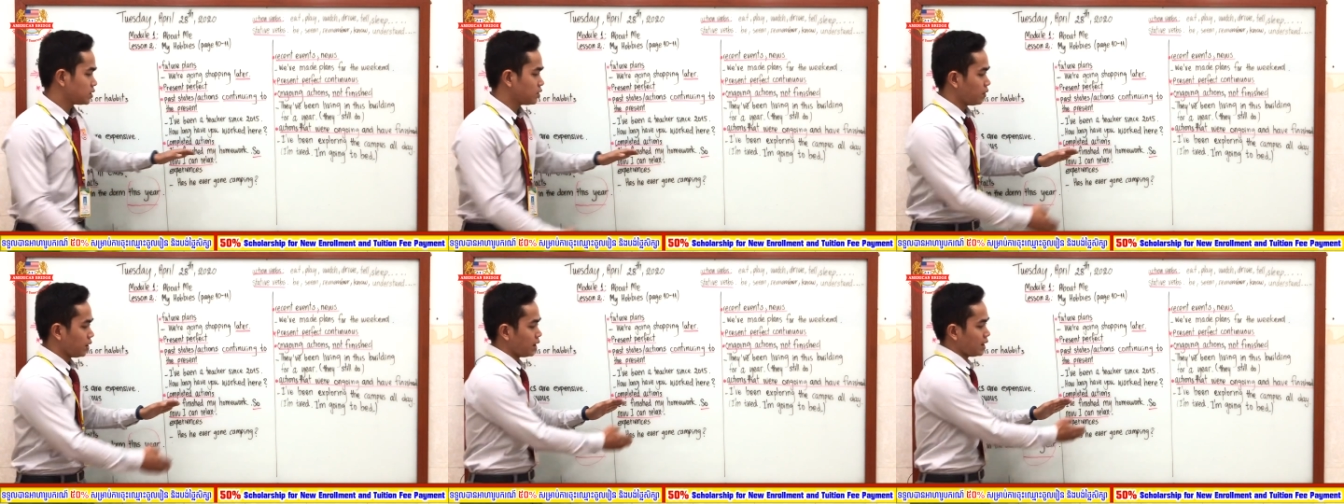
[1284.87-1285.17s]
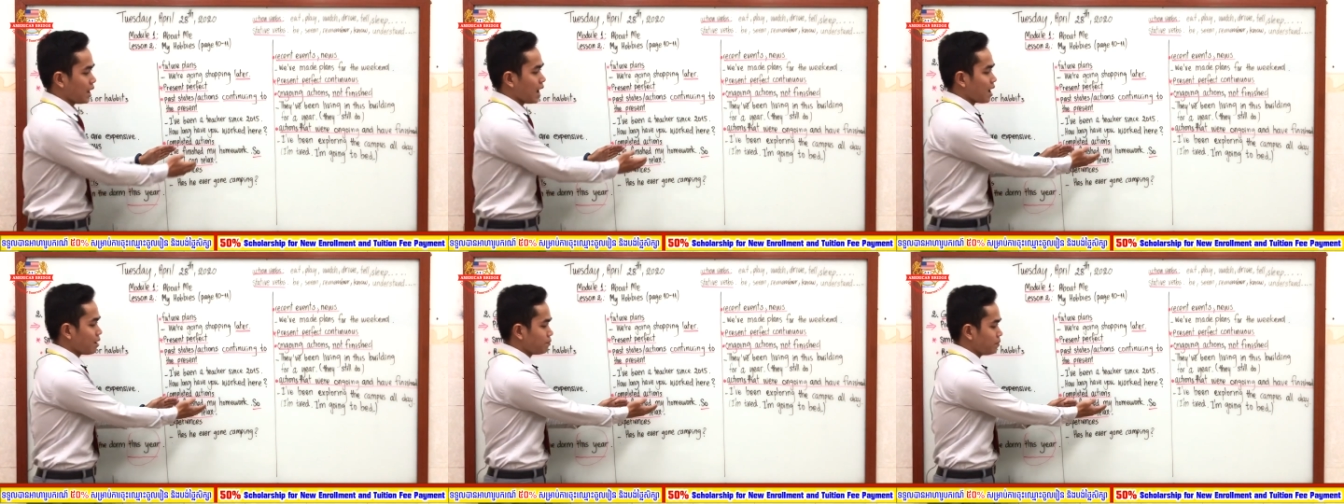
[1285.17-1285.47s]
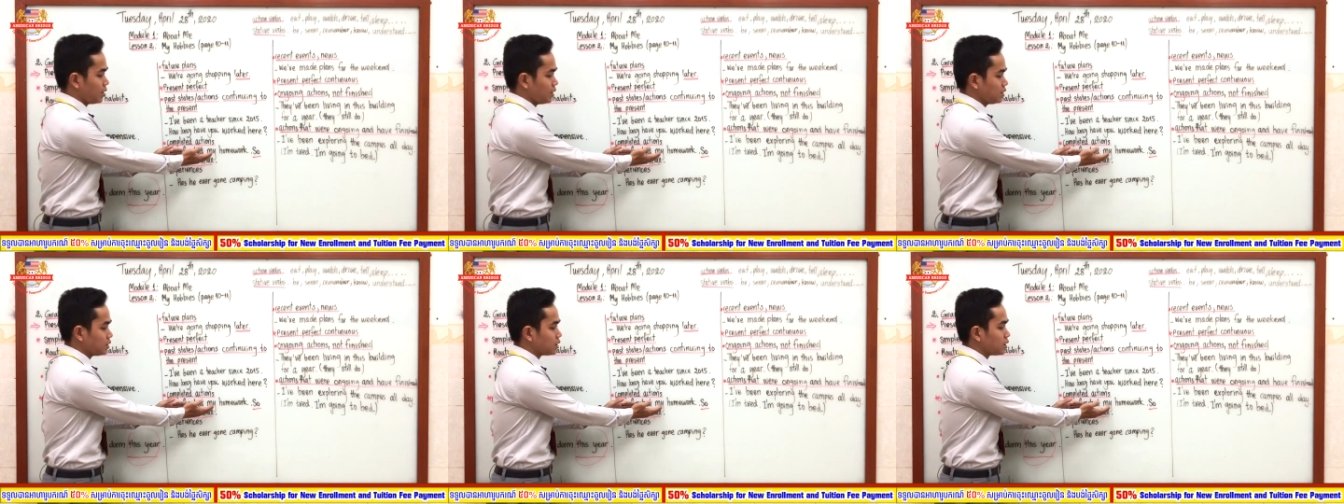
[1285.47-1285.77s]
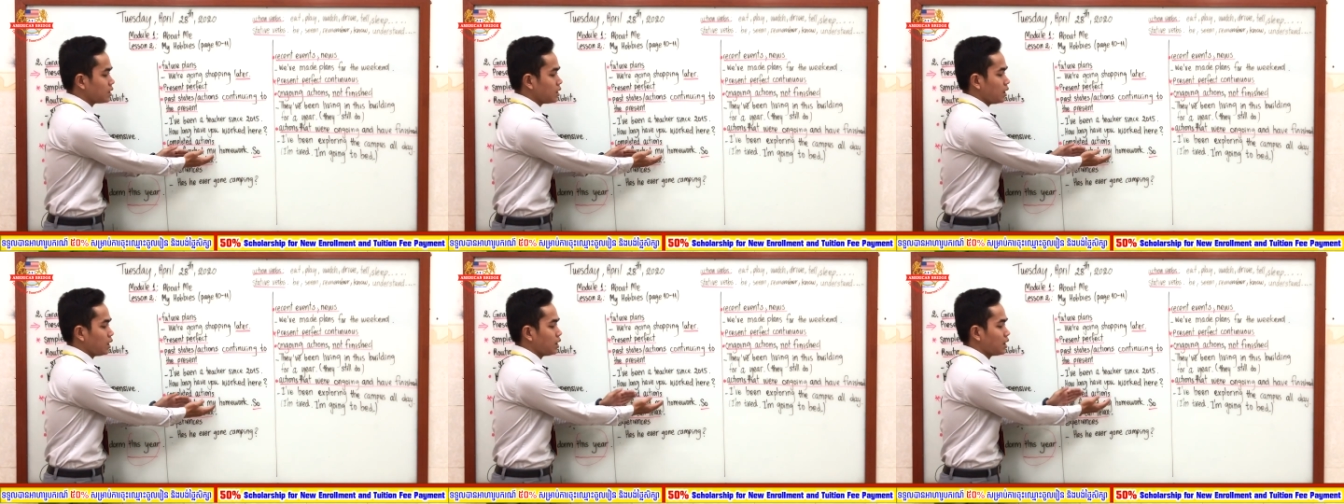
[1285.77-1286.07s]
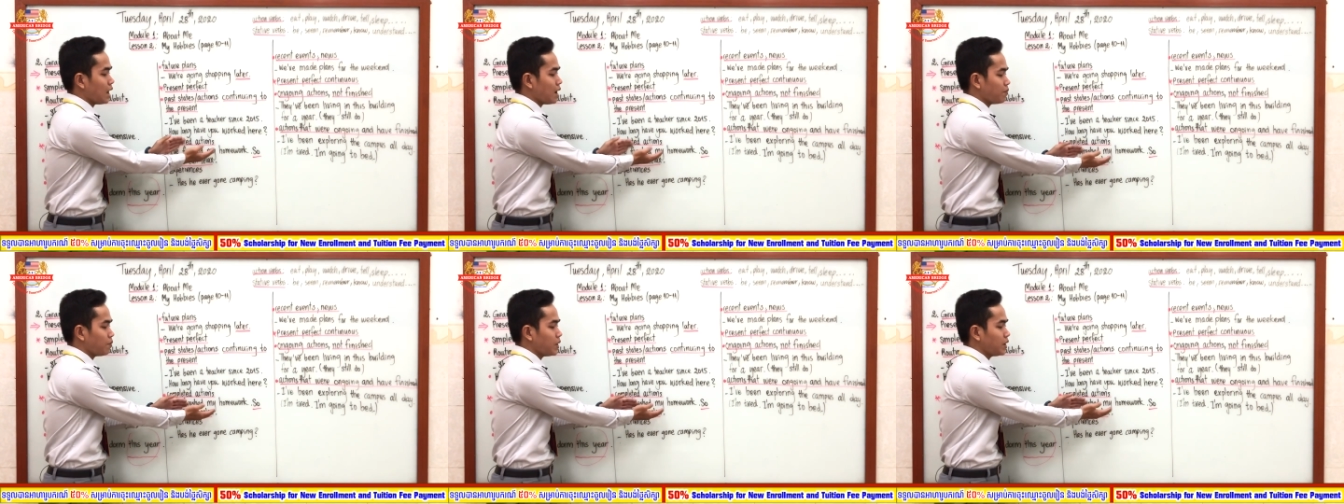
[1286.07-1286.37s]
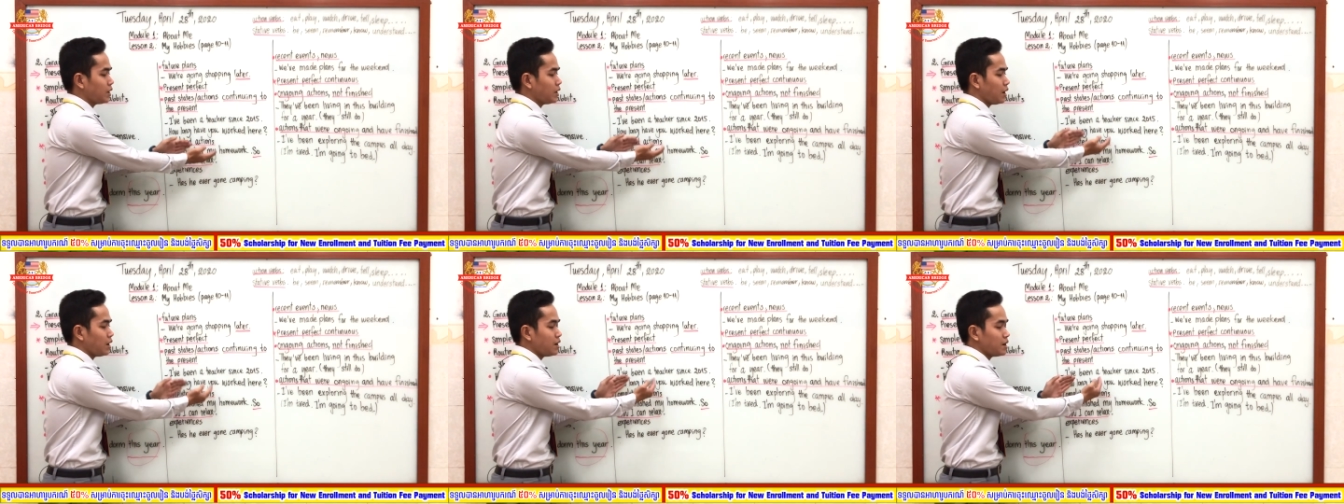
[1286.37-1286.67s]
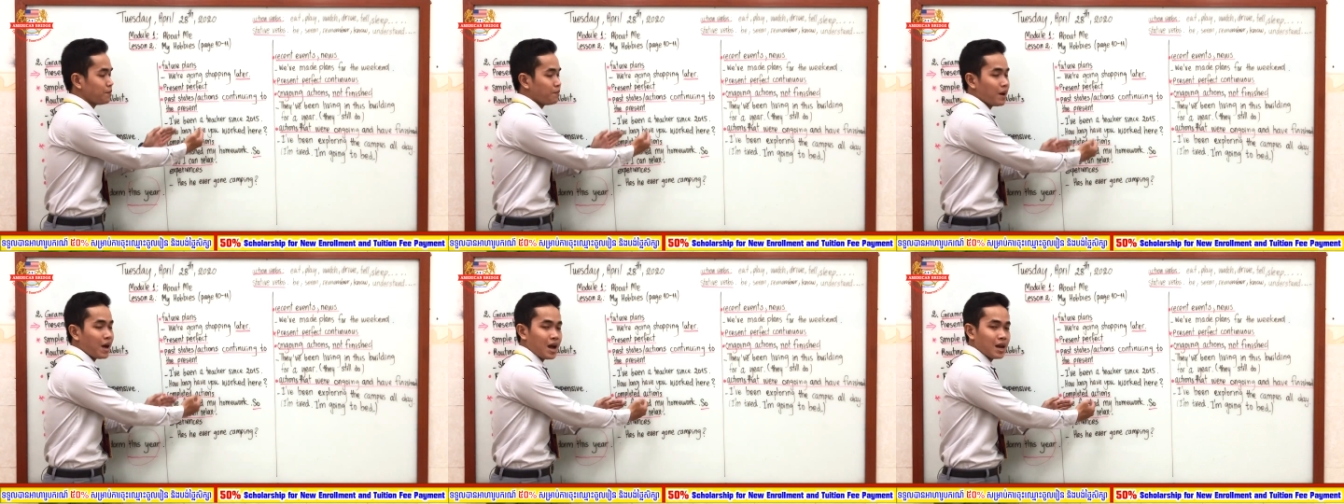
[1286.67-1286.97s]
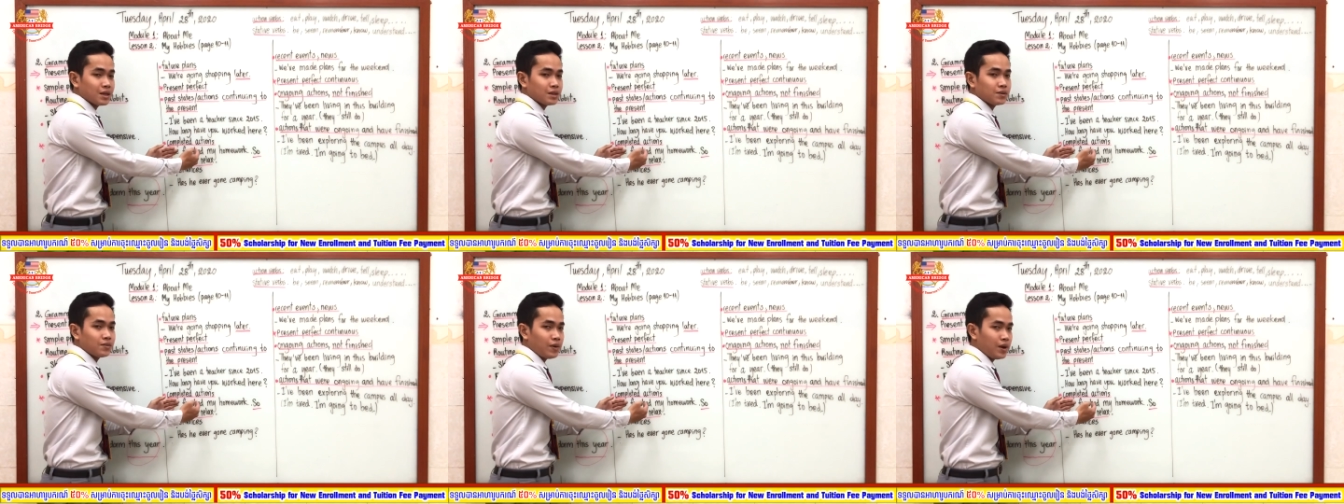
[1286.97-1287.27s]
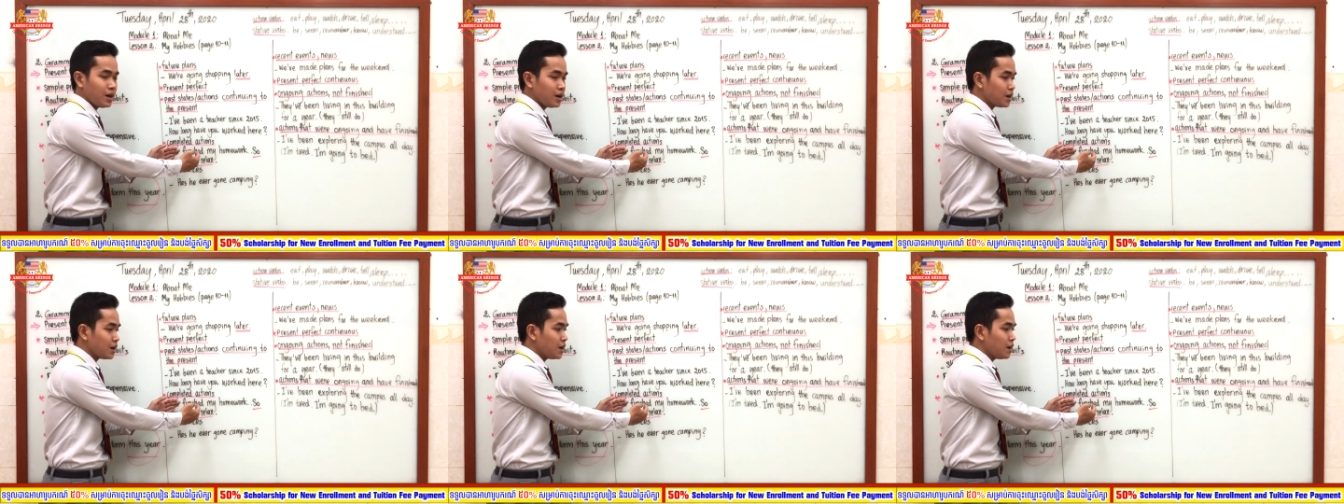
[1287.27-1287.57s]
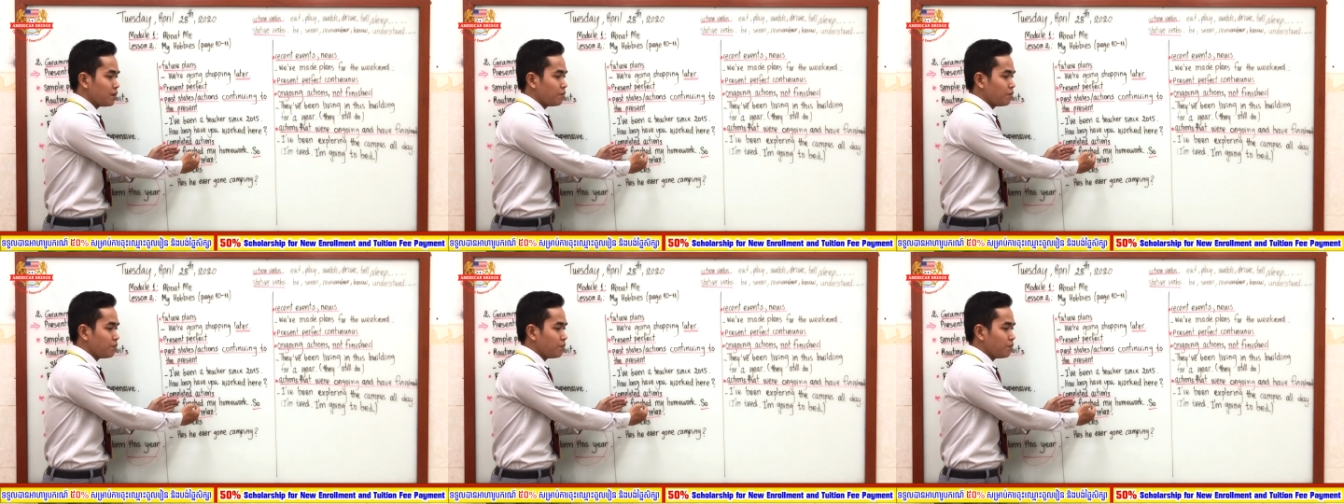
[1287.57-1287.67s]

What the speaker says: so it happened in the past, right?